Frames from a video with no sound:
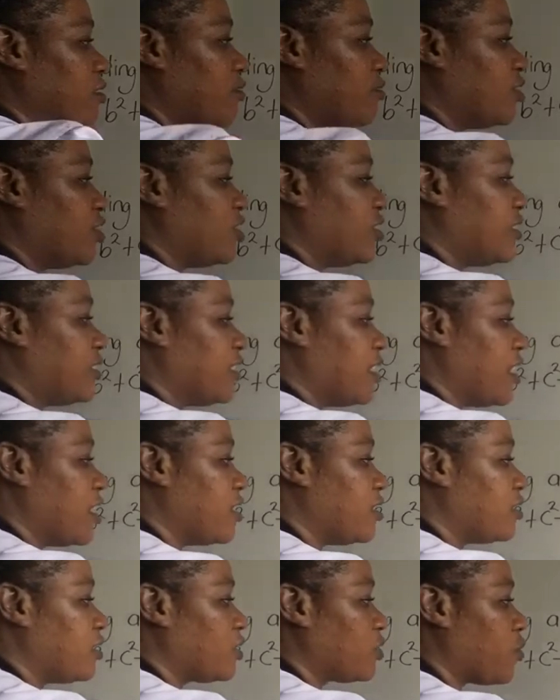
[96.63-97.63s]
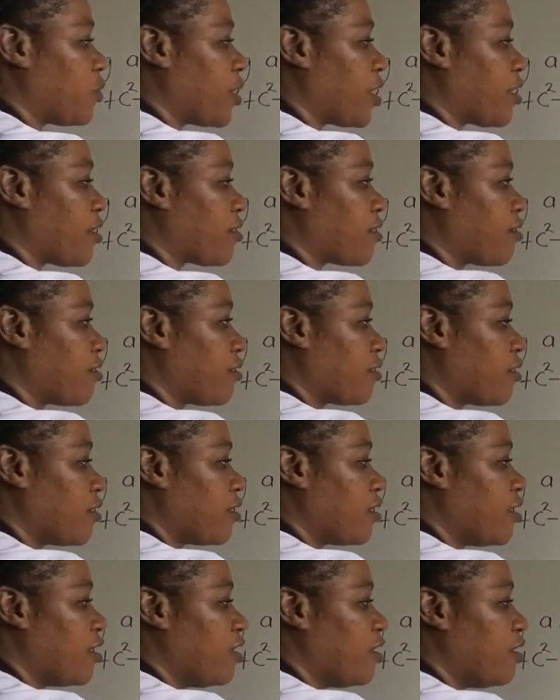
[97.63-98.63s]
which is 10 square
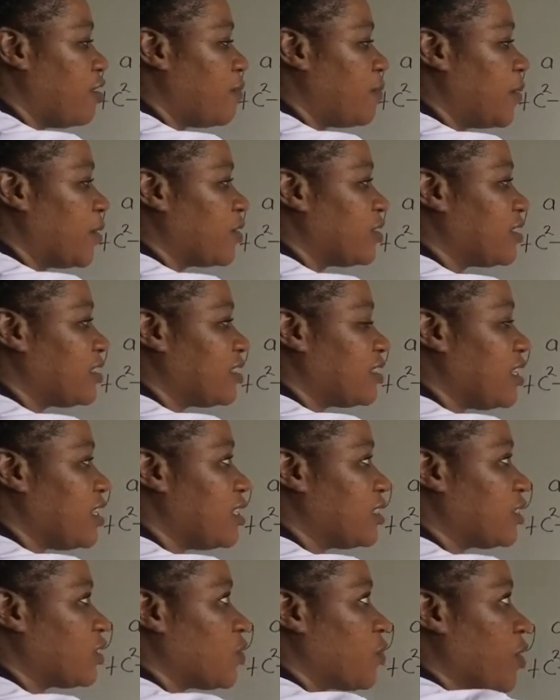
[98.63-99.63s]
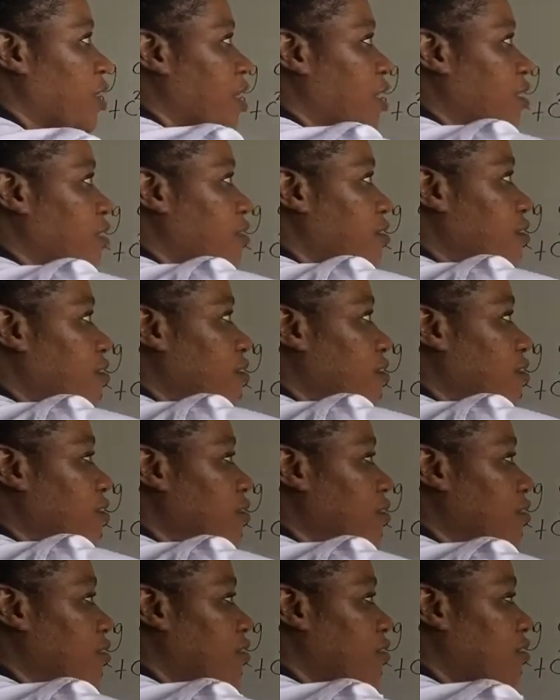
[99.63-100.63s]
plus c square,
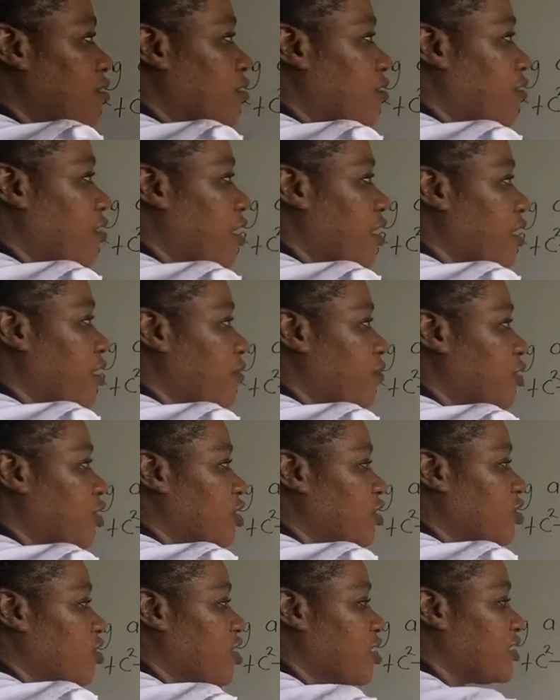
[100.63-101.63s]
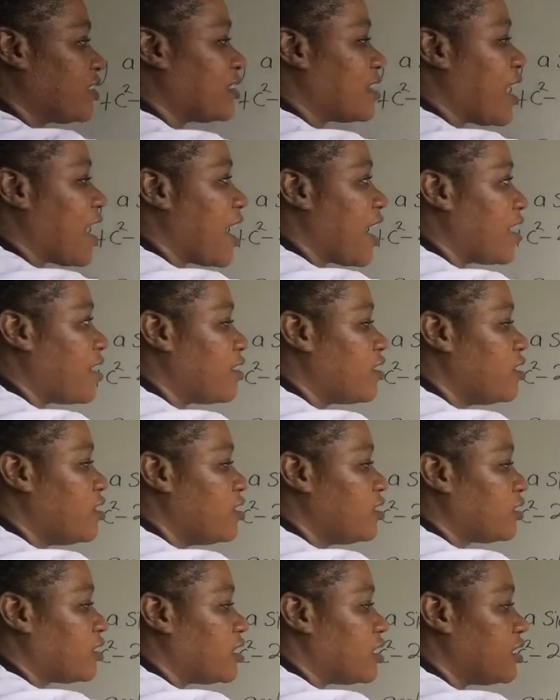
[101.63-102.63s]
alright, which is our side,
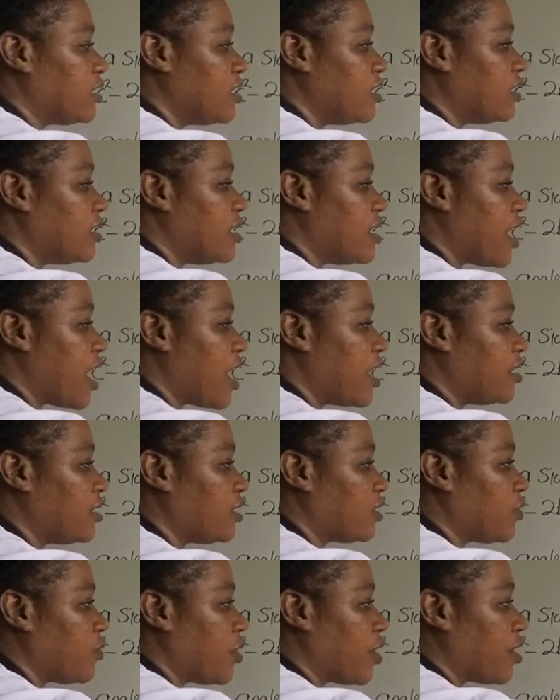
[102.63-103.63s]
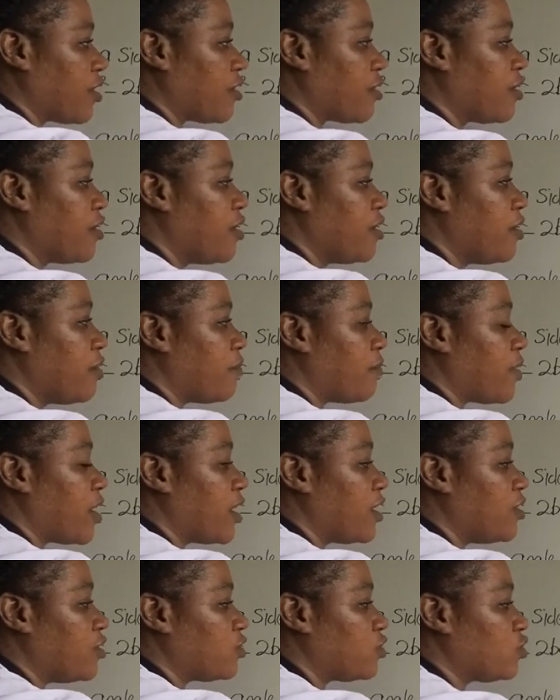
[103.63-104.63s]
so this is 9 square
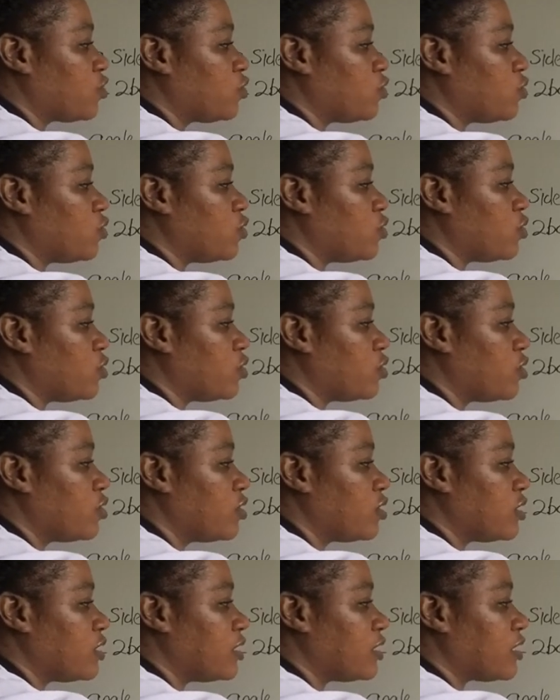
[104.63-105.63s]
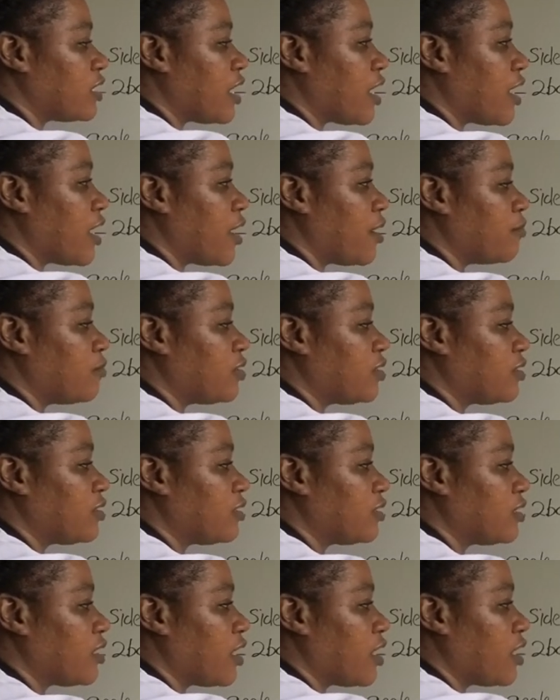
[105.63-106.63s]
minus 2 times
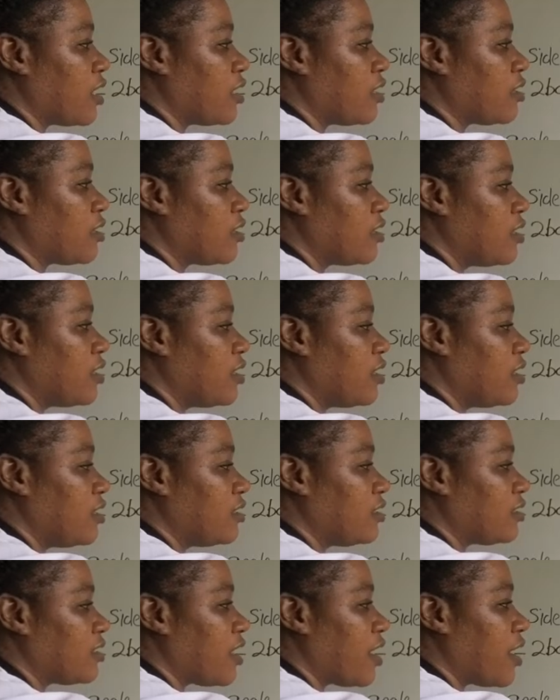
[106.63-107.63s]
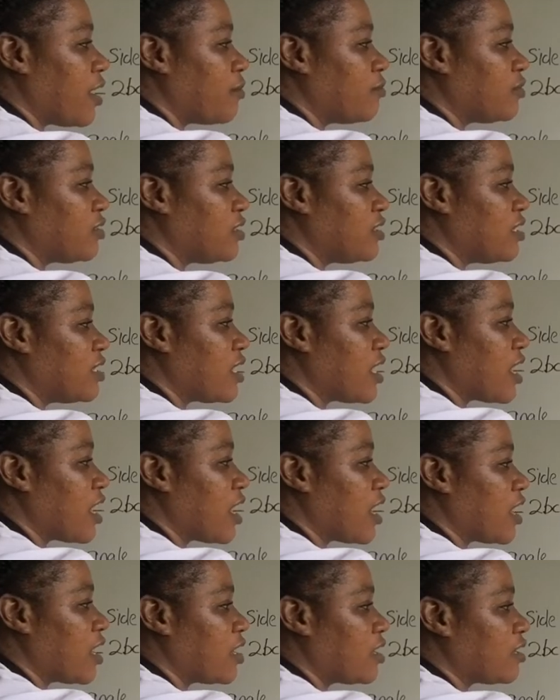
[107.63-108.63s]
10 times
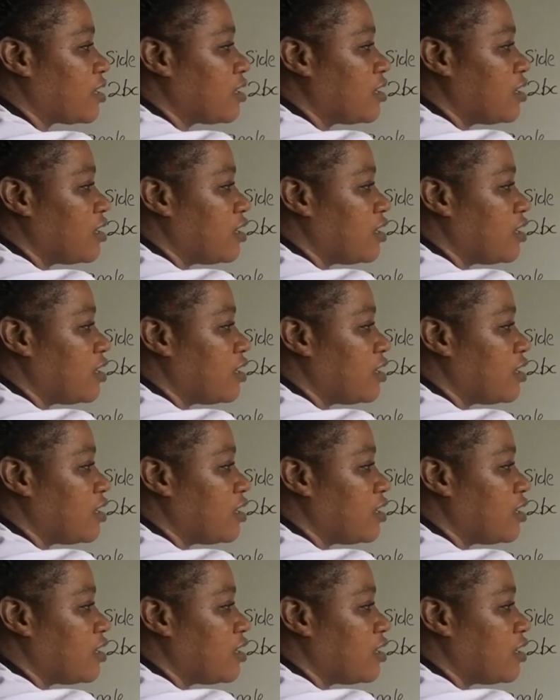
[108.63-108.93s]
9